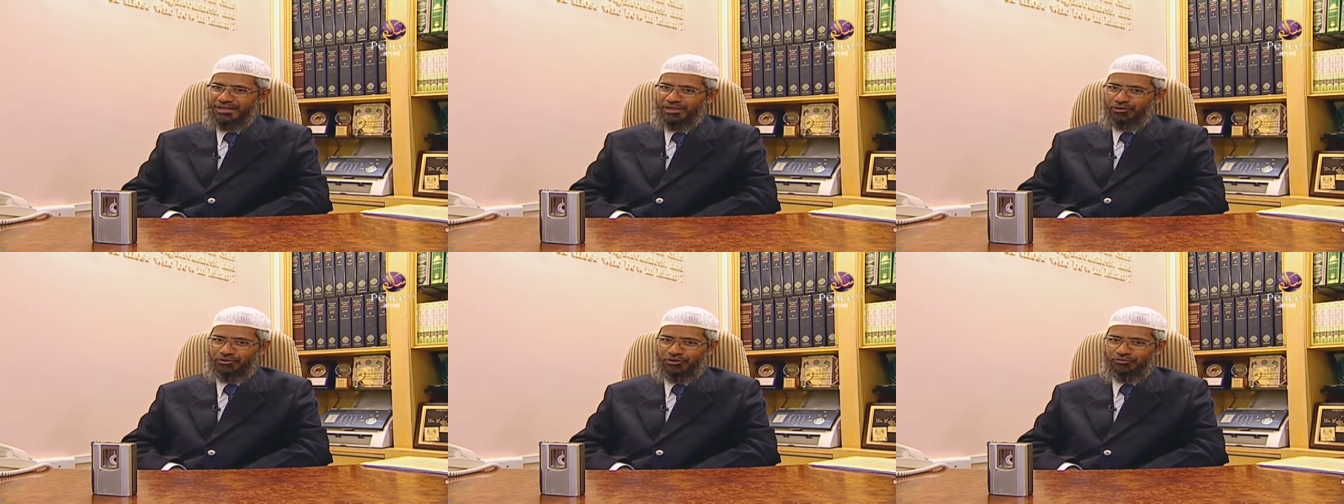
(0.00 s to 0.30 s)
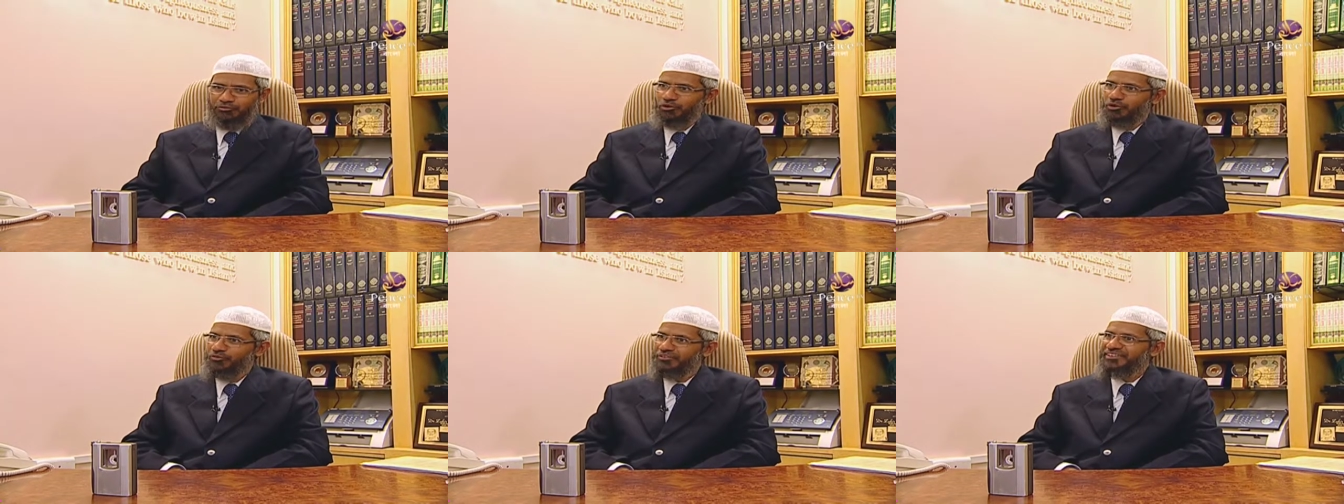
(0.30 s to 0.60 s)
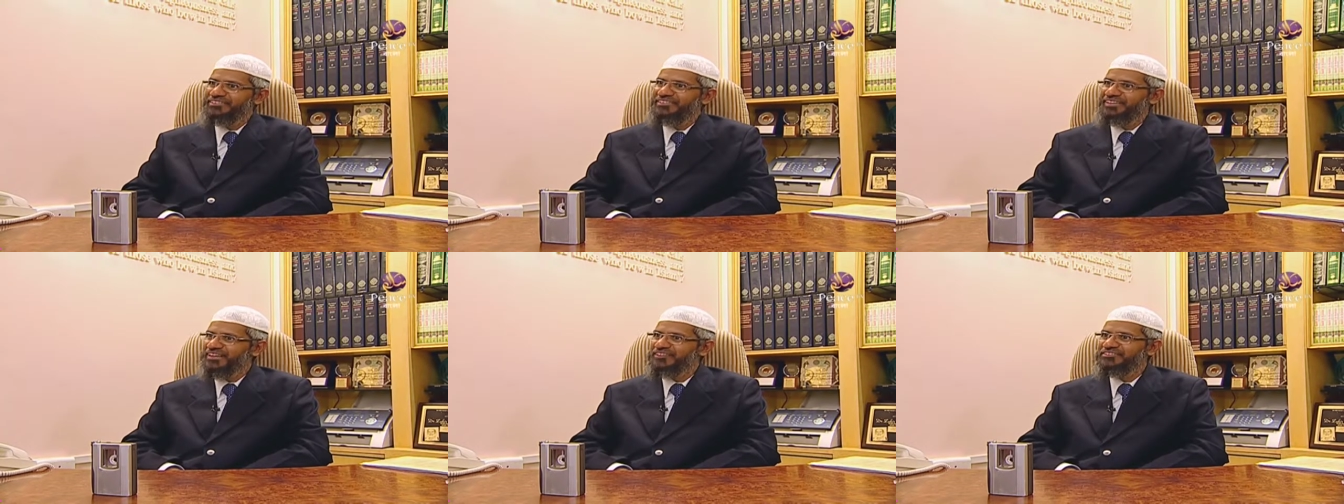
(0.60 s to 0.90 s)
I could have thought
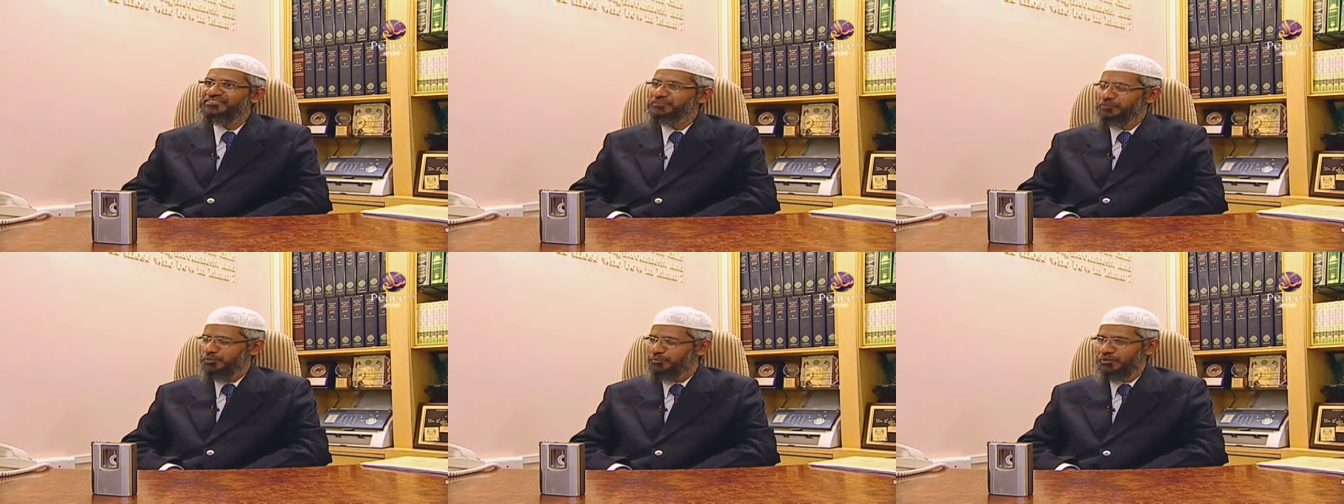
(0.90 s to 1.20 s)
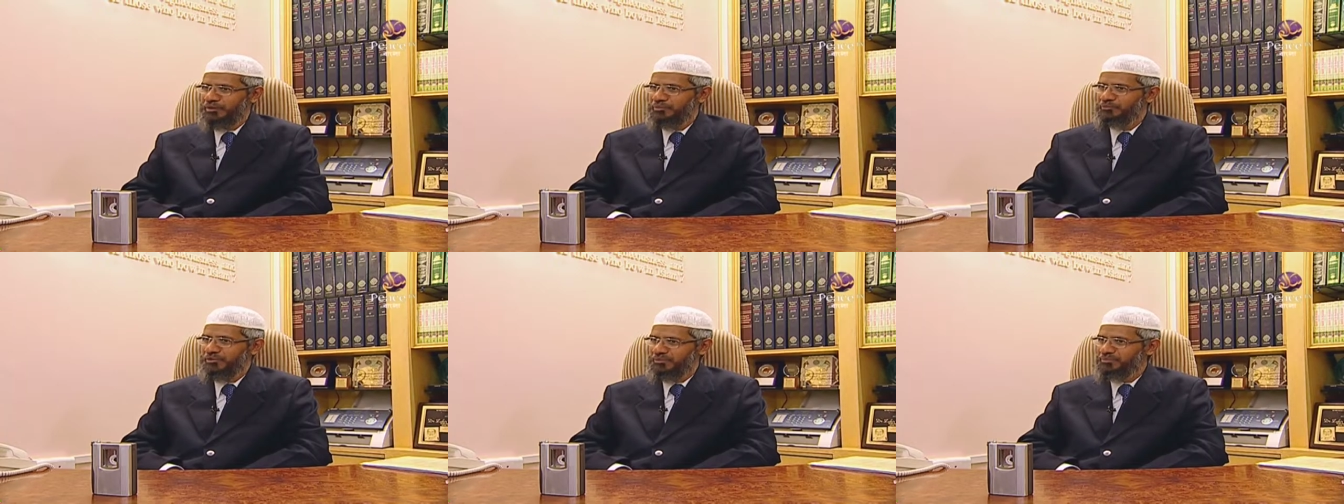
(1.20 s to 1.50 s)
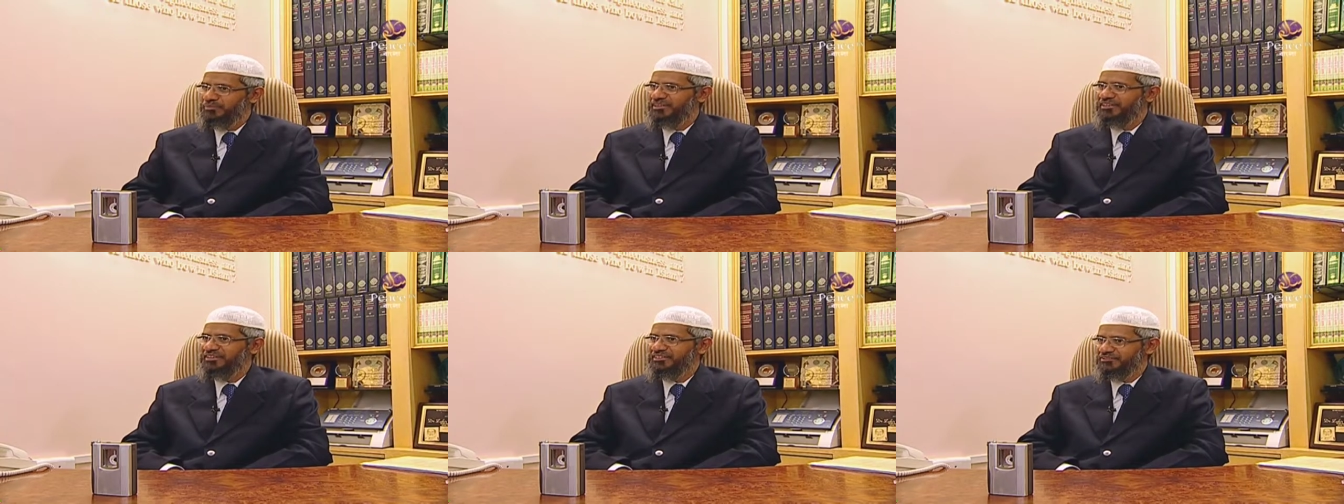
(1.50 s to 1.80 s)
of anything else in the world
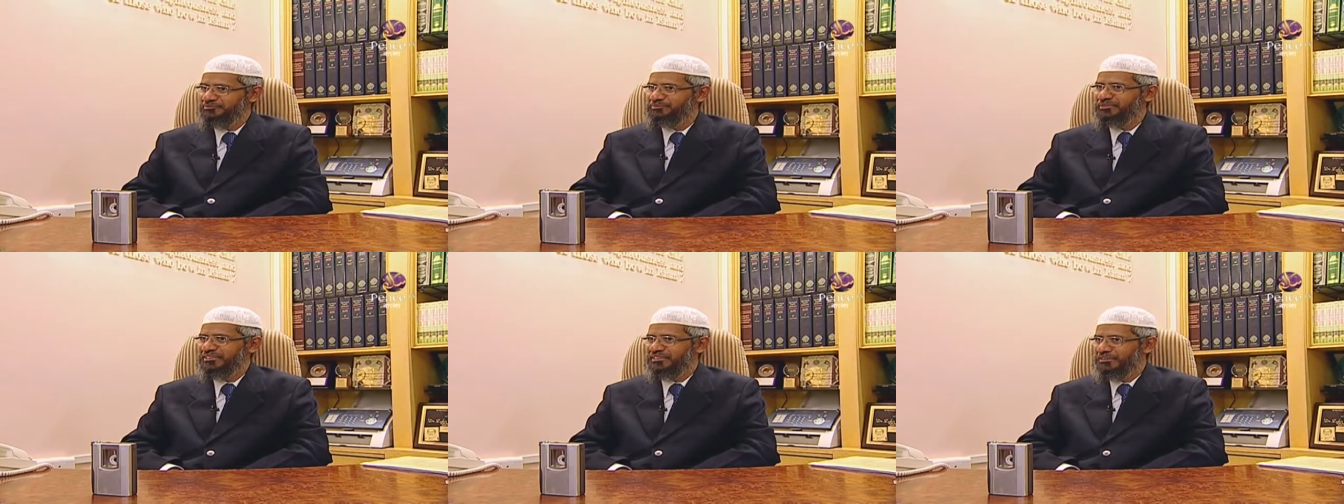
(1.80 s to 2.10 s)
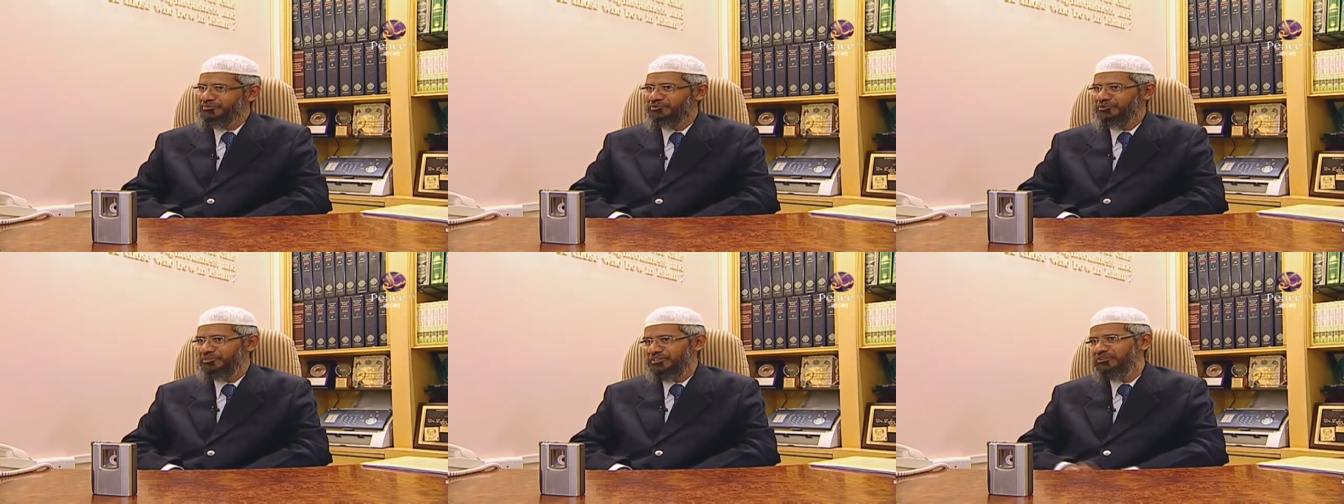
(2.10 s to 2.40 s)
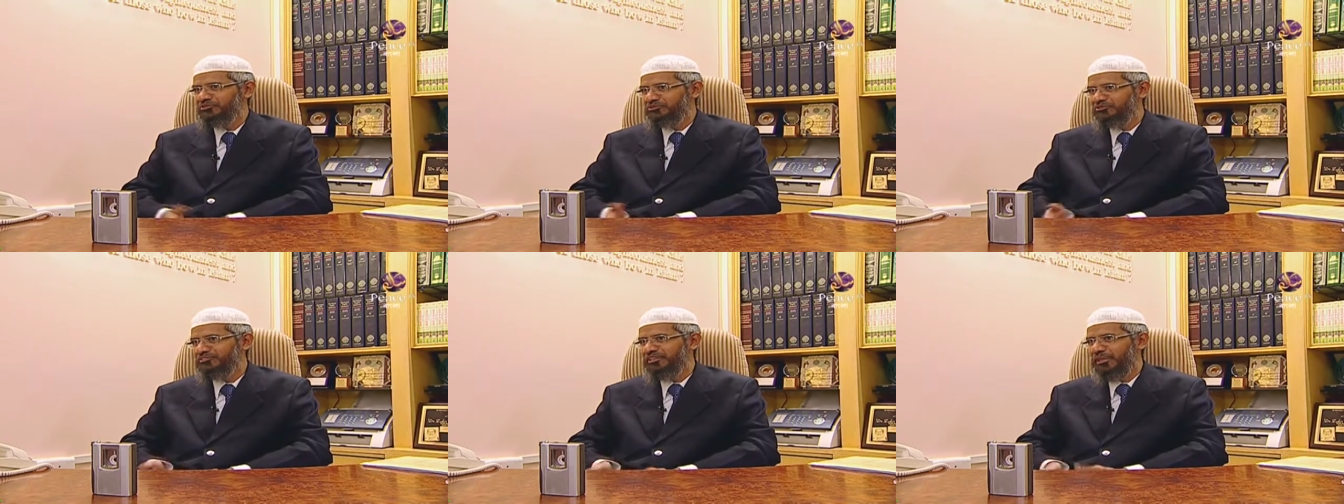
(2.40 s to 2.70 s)
but being a speaker
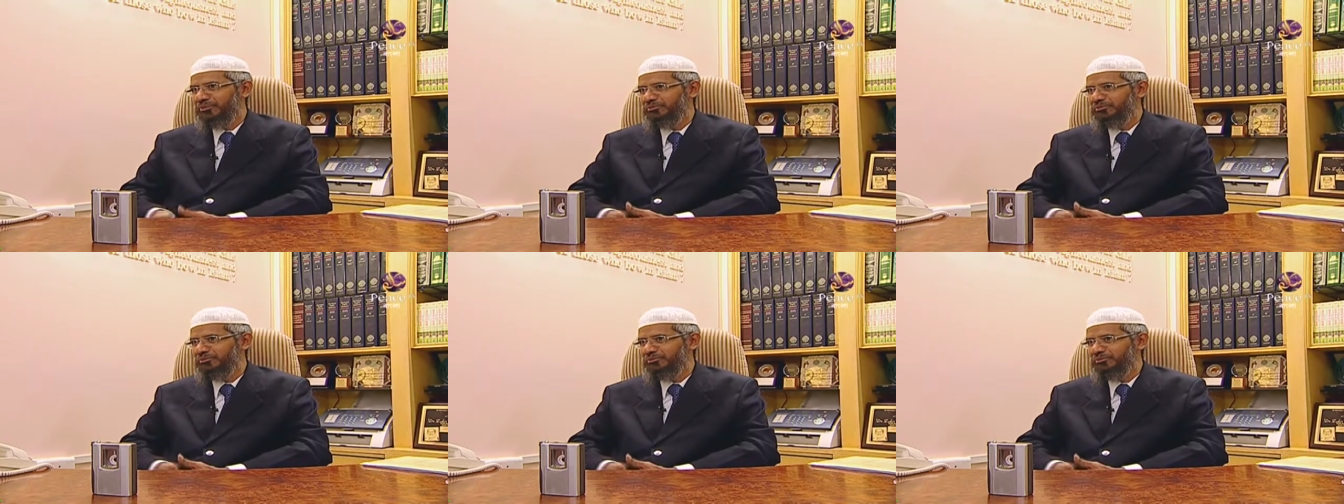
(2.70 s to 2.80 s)
because I used